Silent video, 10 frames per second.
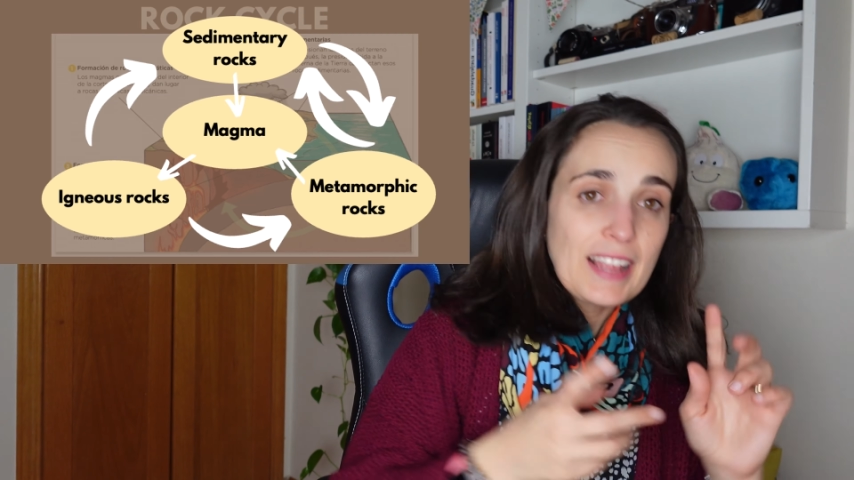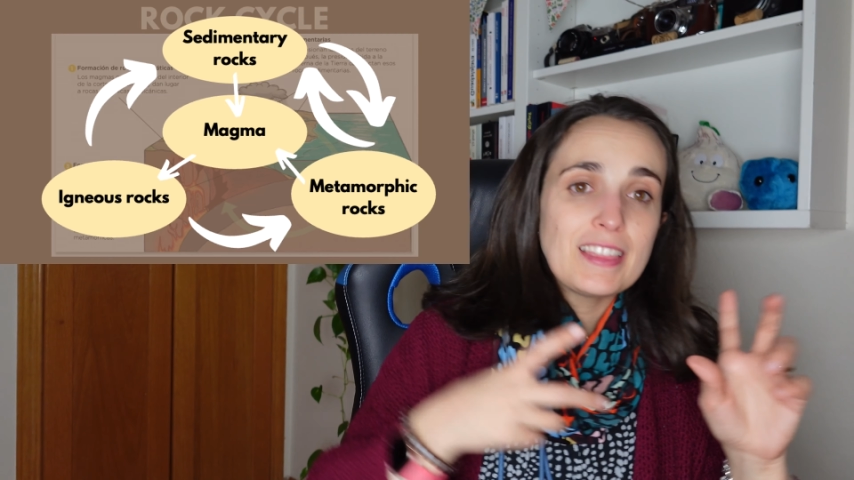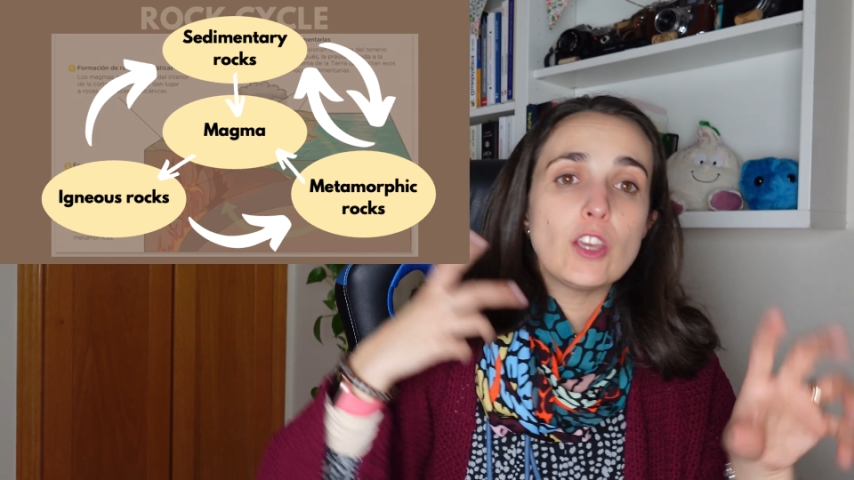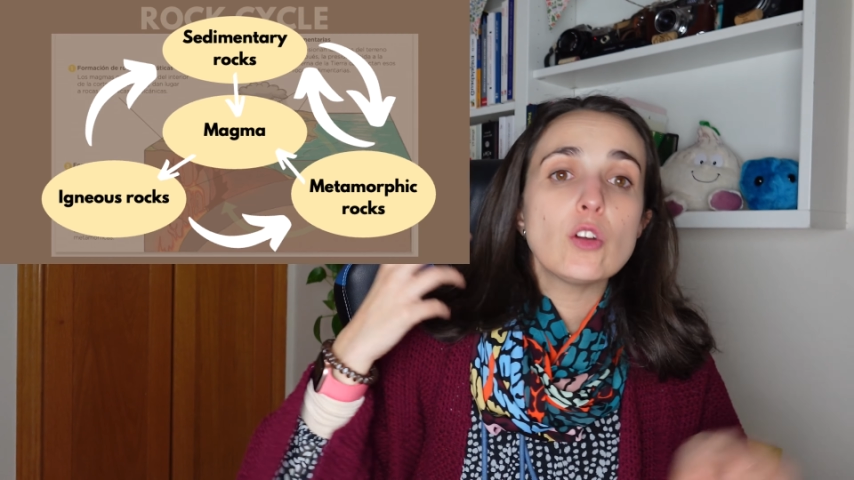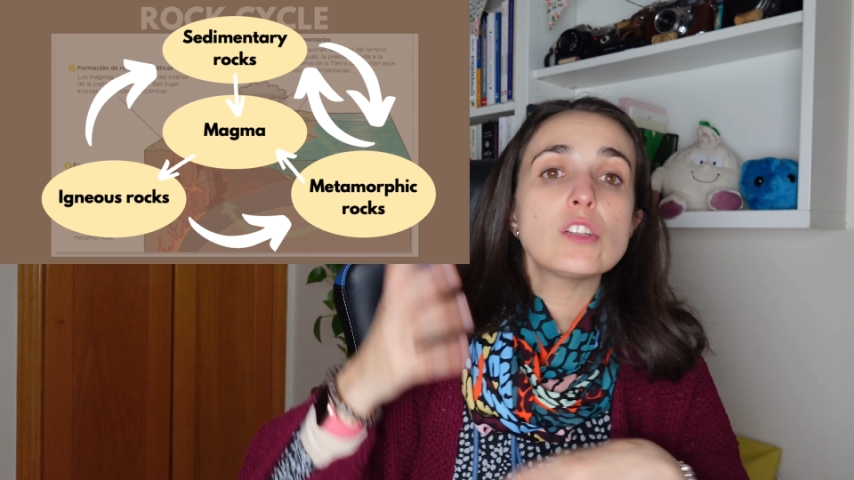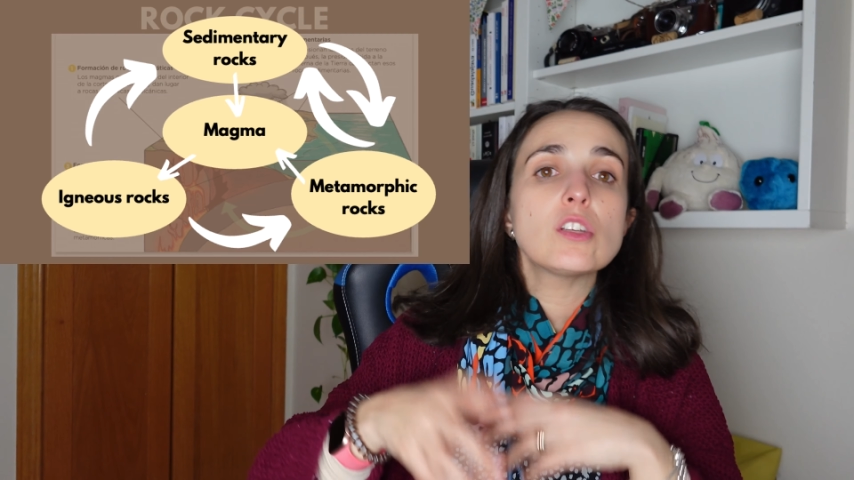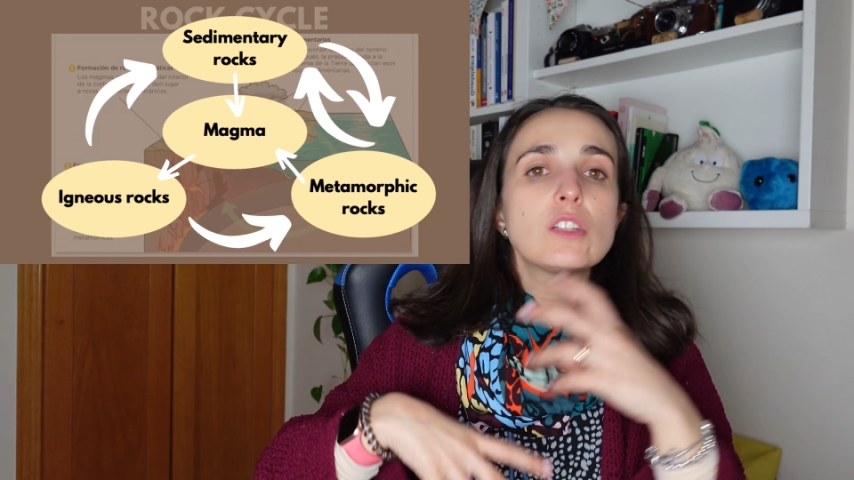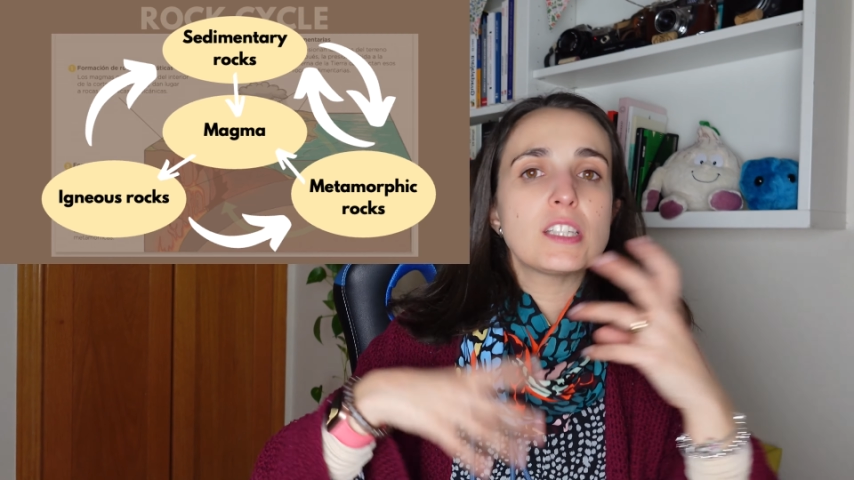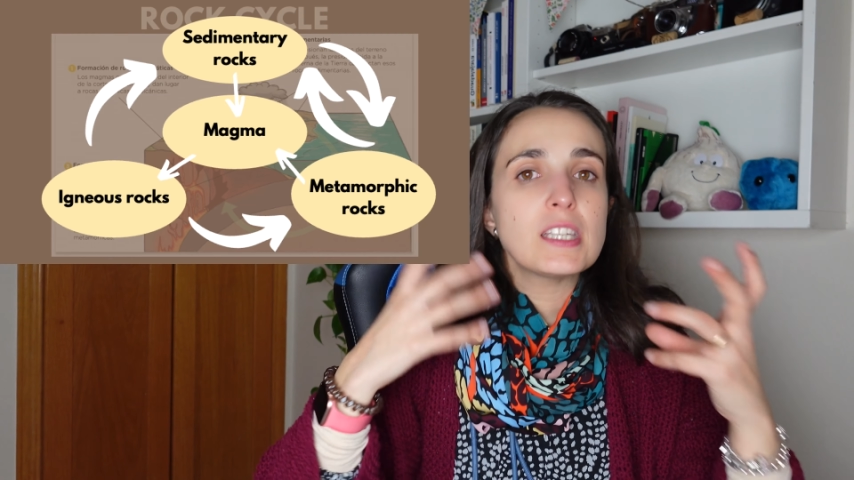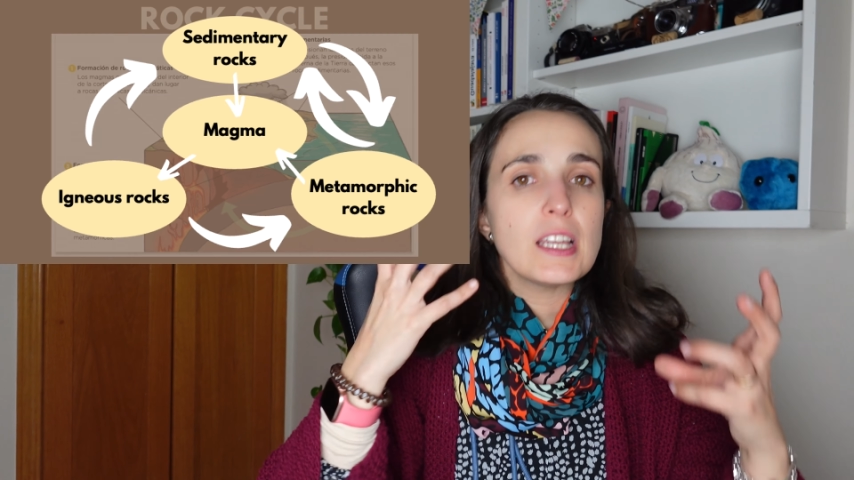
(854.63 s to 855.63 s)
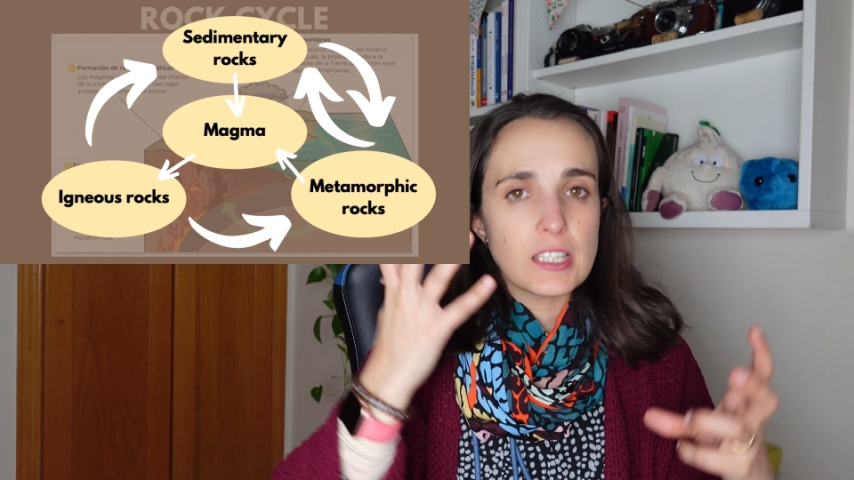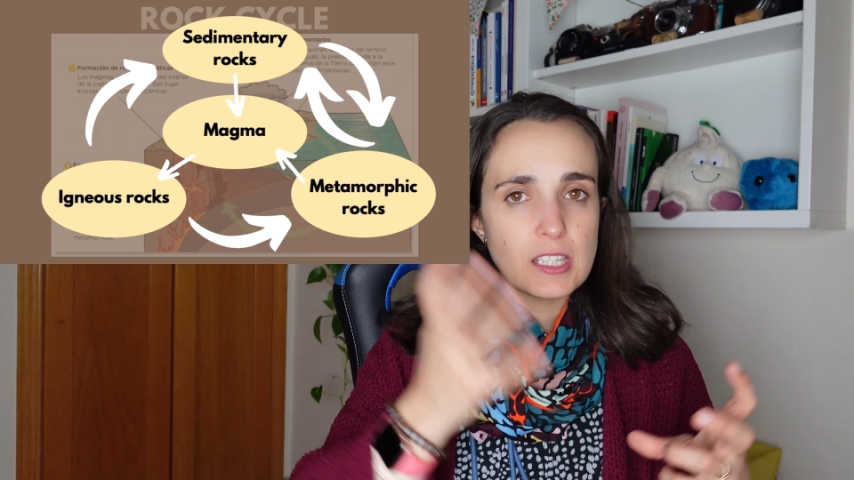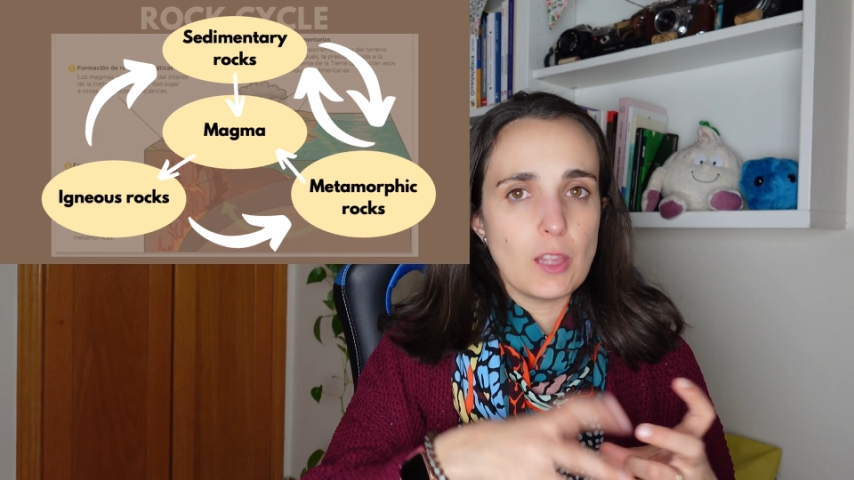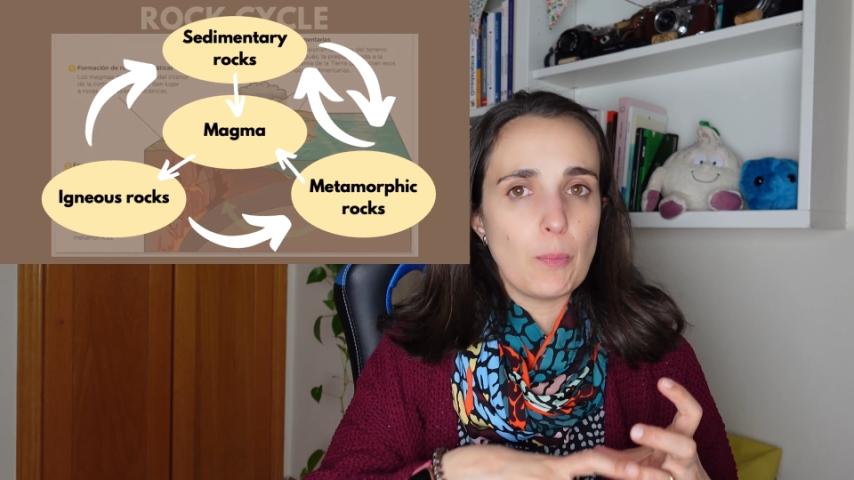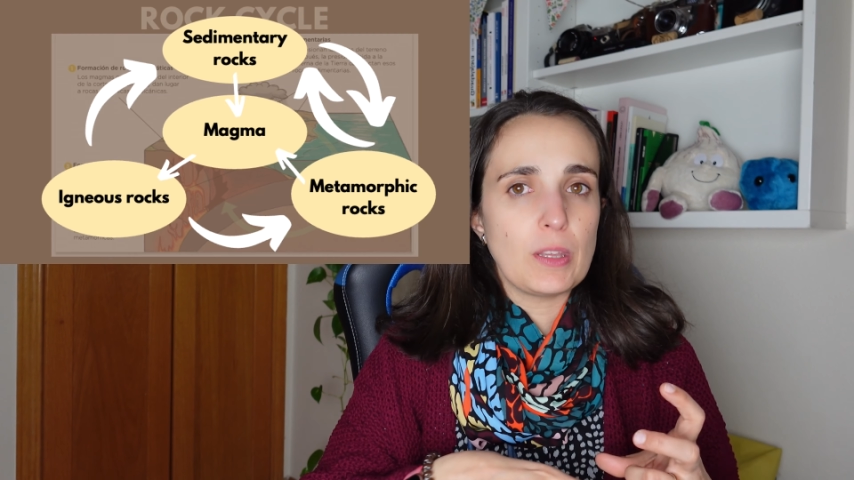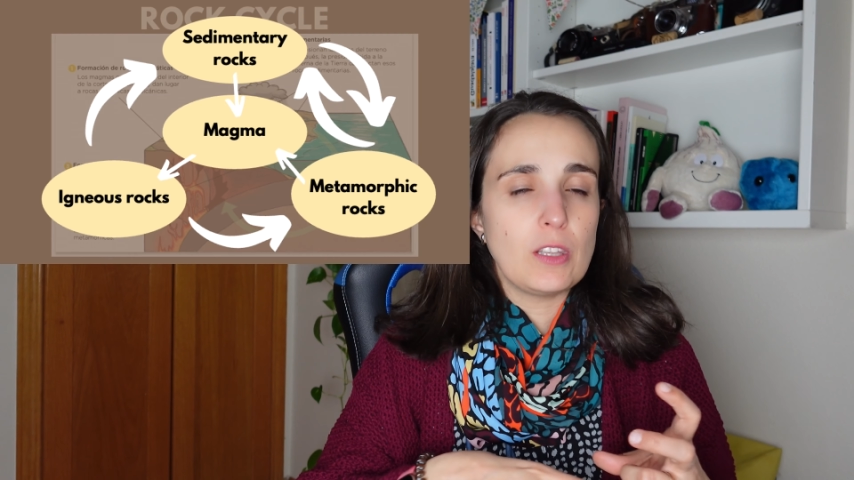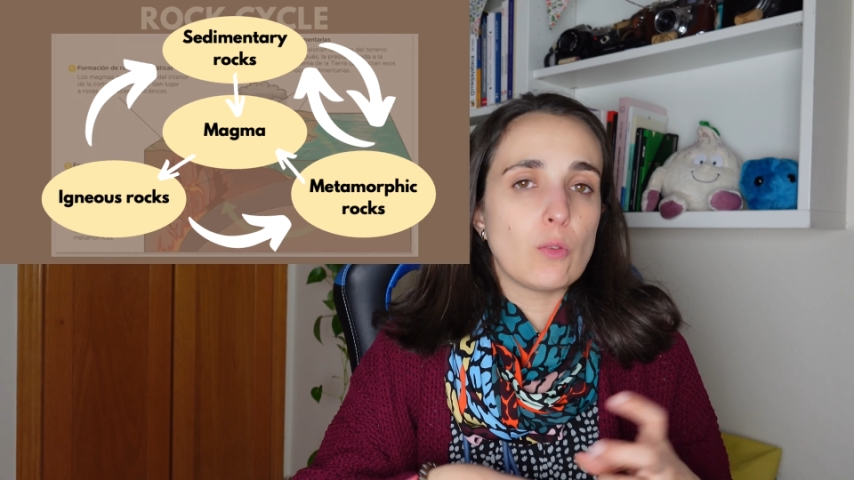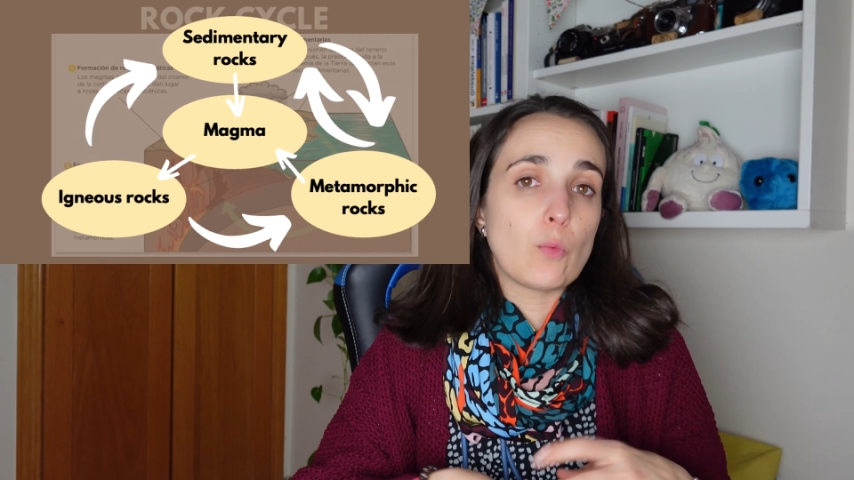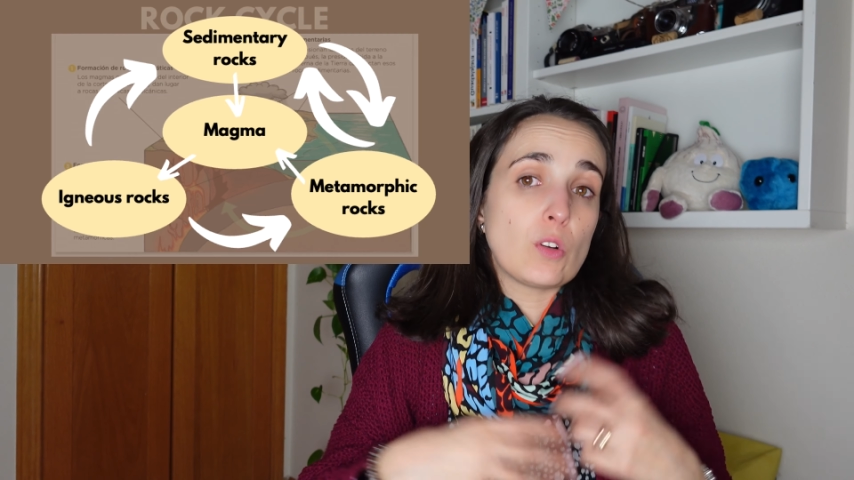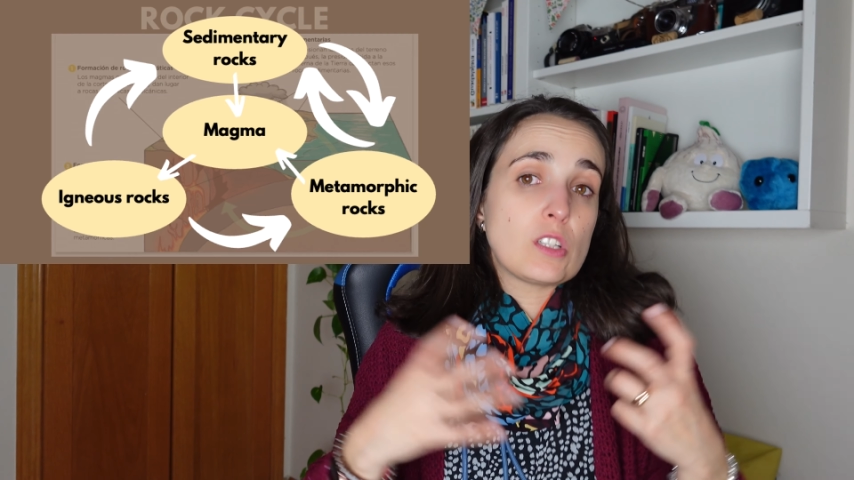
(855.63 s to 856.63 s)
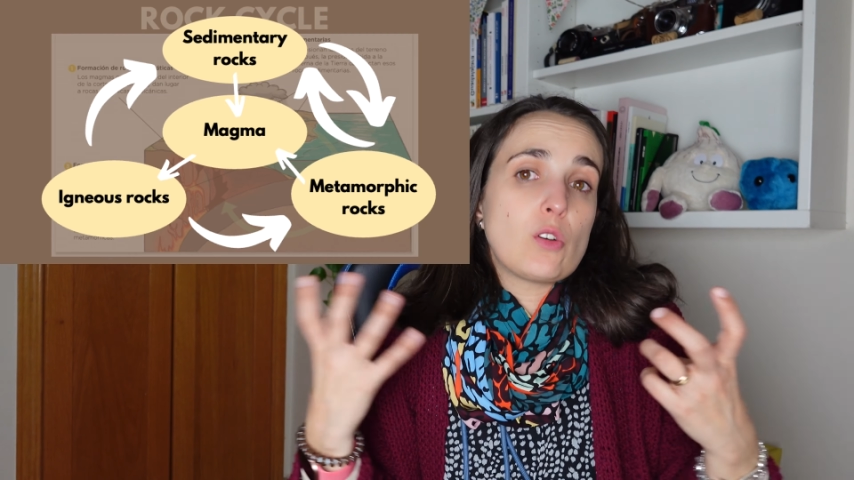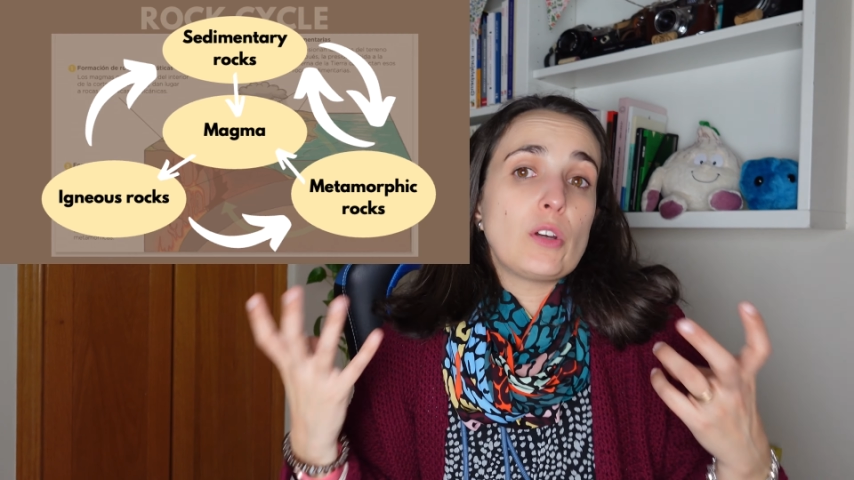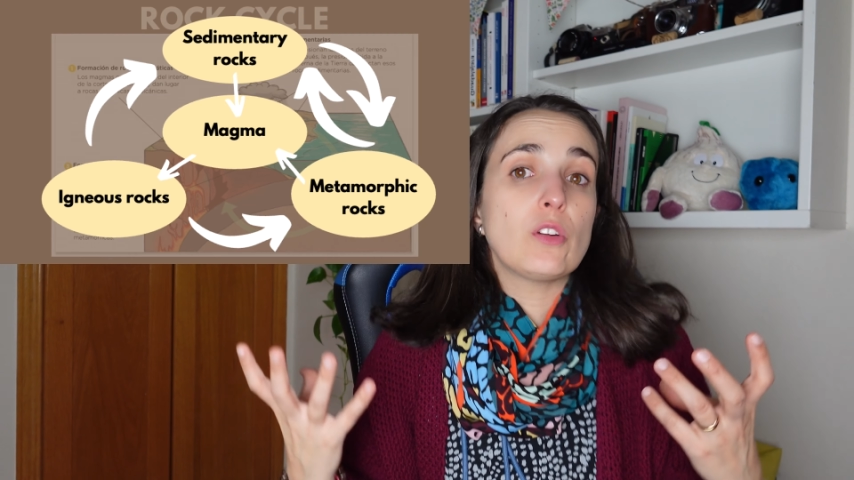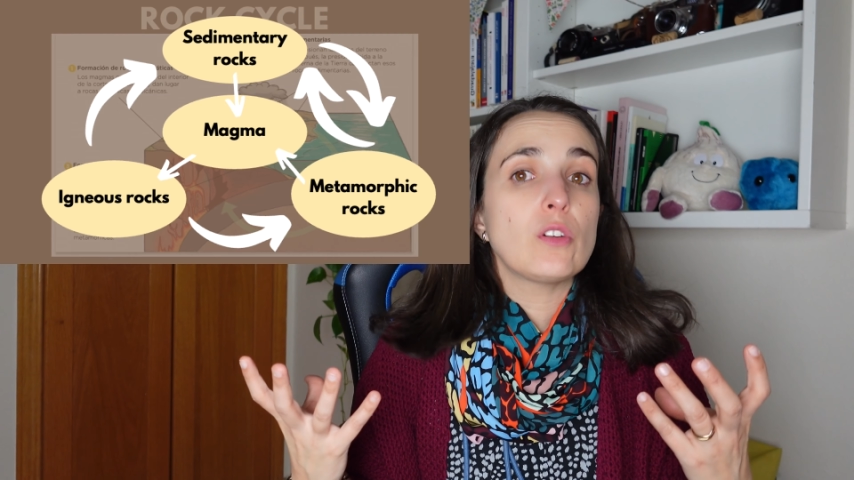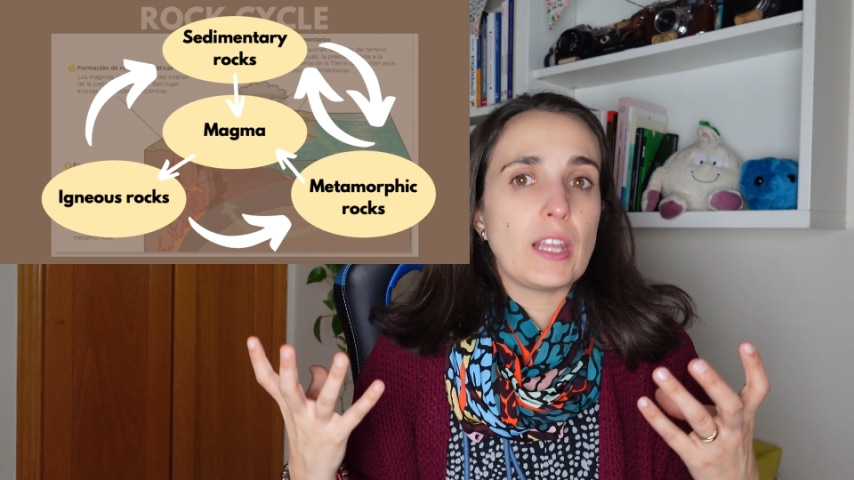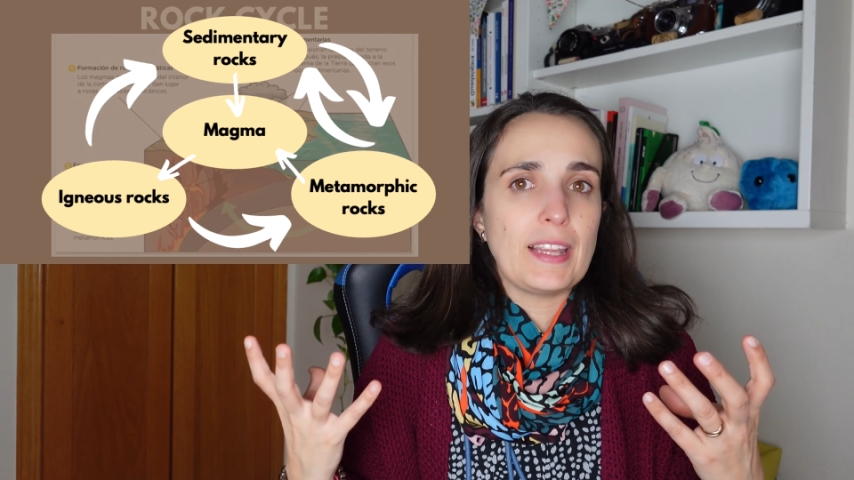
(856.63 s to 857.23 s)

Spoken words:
They also change depending on what's going on